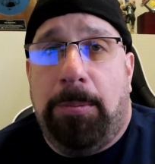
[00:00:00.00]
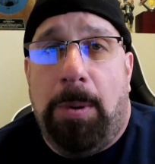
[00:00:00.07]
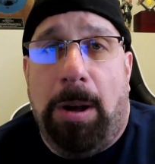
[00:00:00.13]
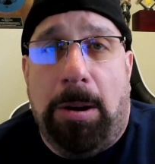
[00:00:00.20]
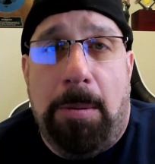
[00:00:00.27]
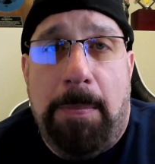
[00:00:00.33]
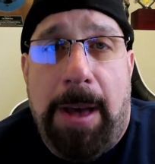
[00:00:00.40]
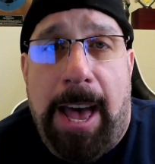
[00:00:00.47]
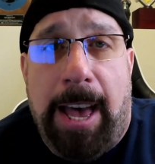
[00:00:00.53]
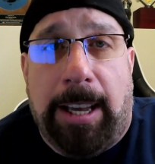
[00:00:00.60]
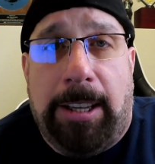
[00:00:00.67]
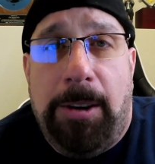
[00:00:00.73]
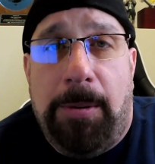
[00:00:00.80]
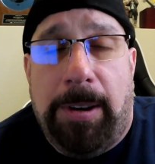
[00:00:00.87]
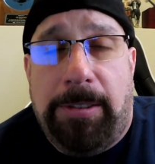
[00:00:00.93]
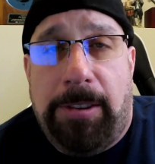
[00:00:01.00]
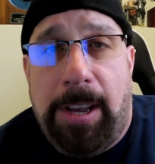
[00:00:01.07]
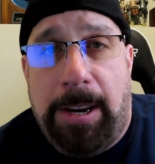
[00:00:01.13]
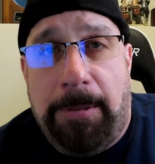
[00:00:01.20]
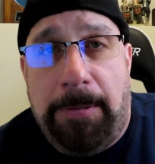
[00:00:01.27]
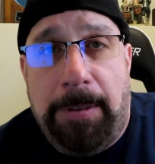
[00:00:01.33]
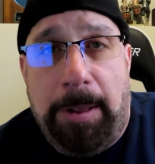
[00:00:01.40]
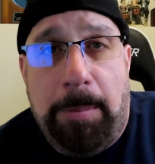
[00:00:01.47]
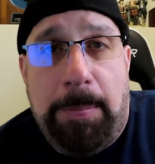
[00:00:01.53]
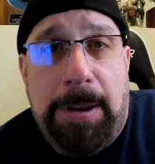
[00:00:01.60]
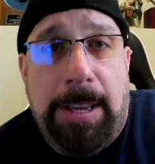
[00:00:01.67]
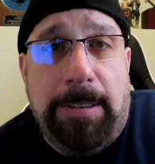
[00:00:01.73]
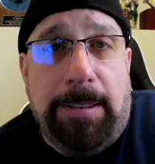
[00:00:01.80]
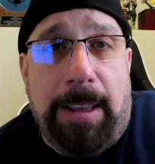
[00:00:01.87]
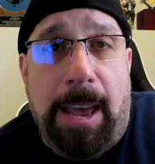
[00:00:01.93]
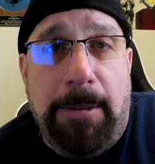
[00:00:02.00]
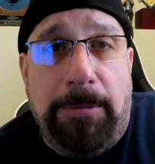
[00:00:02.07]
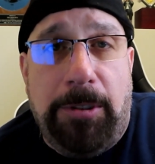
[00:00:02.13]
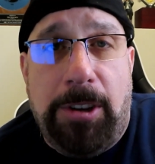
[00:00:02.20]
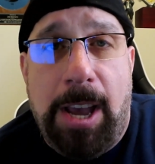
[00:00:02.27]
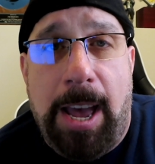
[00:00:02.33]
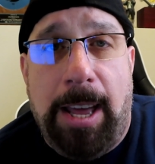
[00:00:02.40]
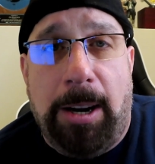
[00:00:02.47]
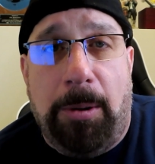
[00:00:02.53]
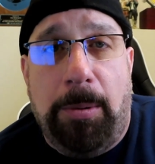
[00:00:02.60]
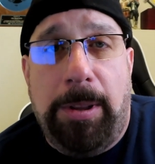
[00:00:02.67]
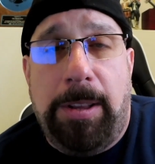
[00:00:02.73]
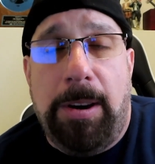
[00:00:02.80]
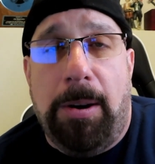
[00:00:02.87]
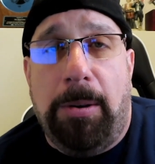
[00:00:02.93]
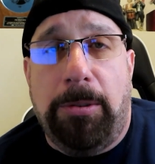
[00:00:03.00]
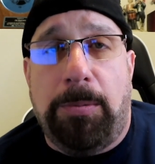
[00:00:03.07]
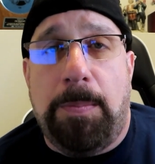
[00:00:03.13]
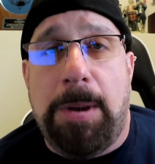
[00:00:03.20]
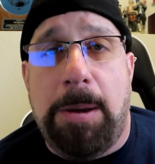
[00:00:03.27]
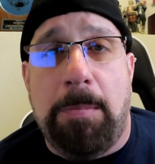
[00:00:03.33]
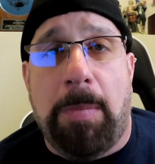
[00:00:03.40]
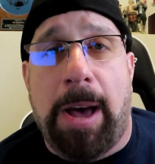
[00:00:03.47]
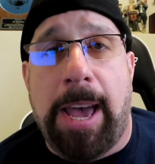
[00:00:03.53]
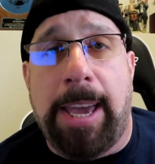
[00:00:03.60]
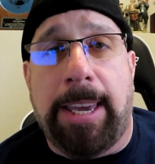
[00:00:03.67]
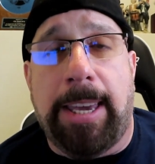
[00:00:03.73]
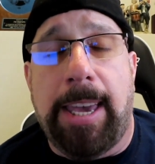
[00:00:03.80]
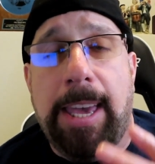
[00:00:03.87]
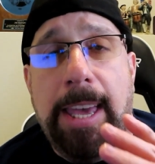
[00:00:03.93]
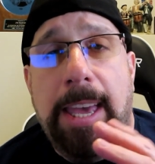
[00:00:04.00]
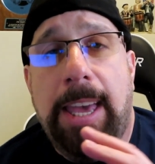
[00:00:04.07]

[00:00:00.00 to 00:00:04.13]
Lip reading: welcome back USA to Philippines Life channel with your host, me, Mike.